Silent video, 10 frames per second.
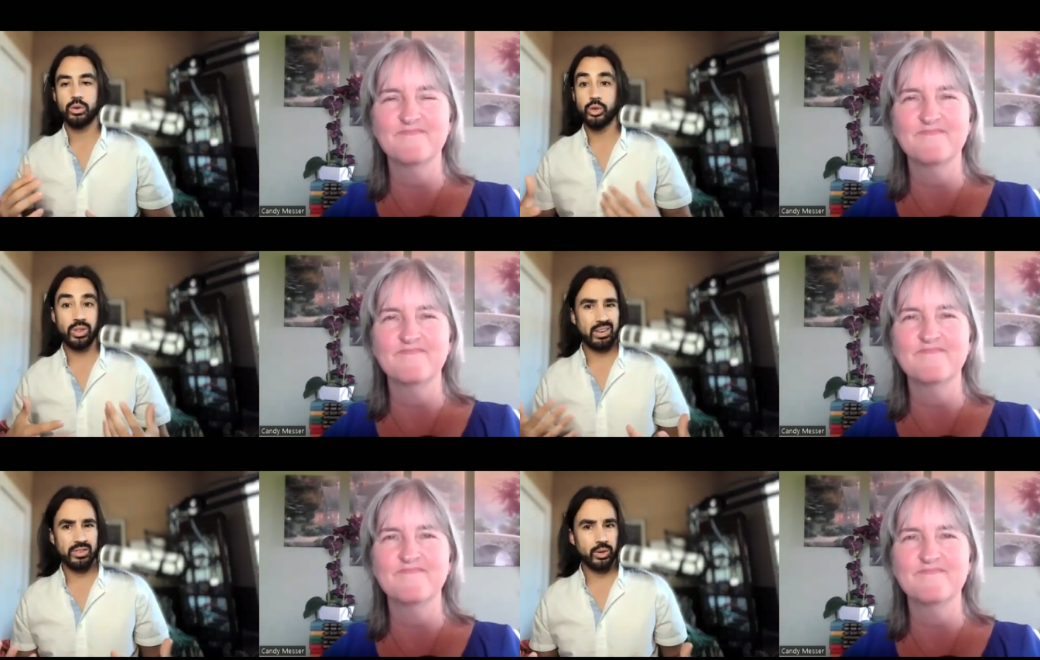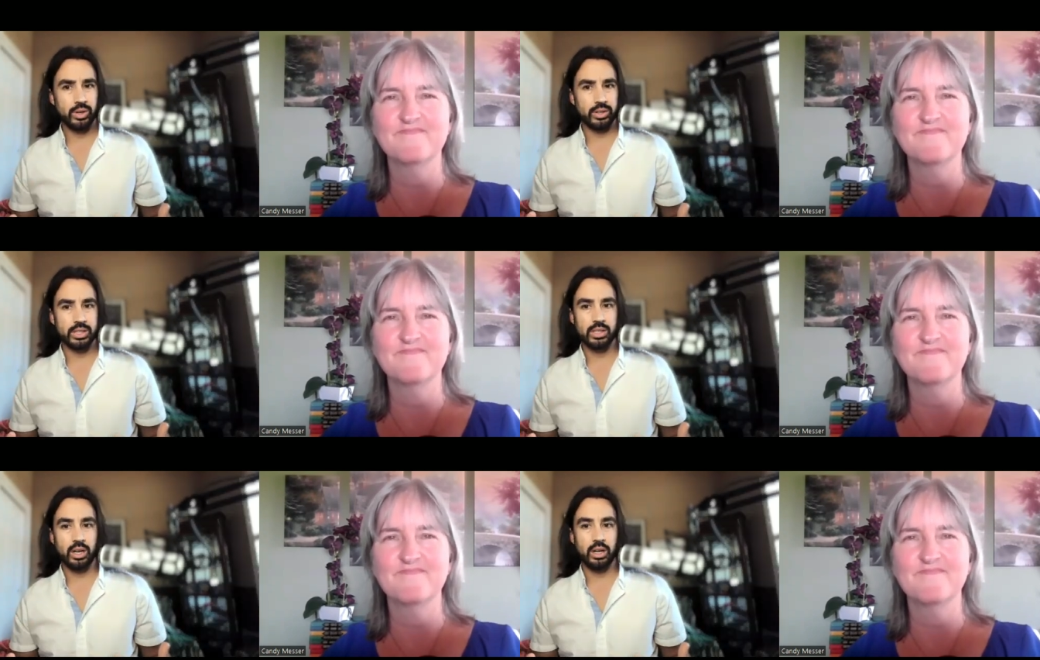Speaker 1: Do they even know you're on
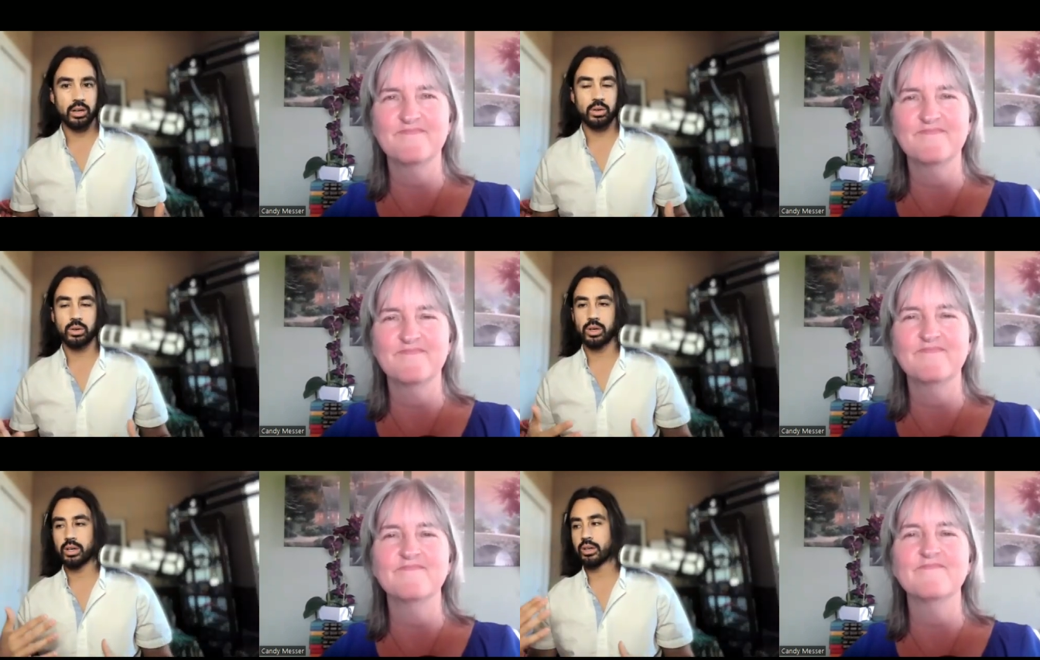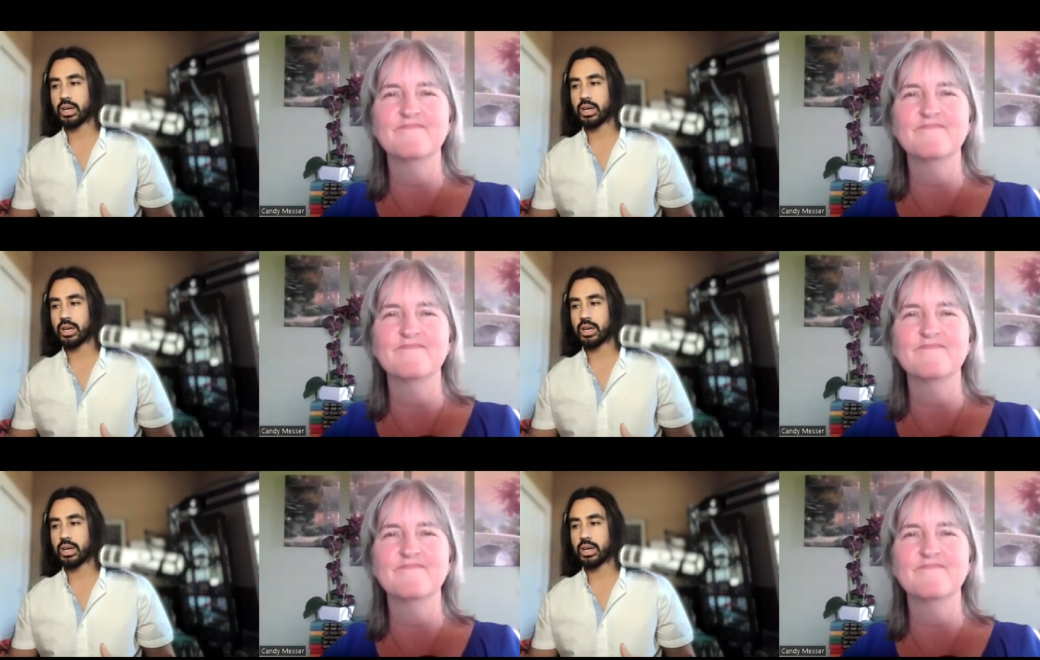this call? Or, or are you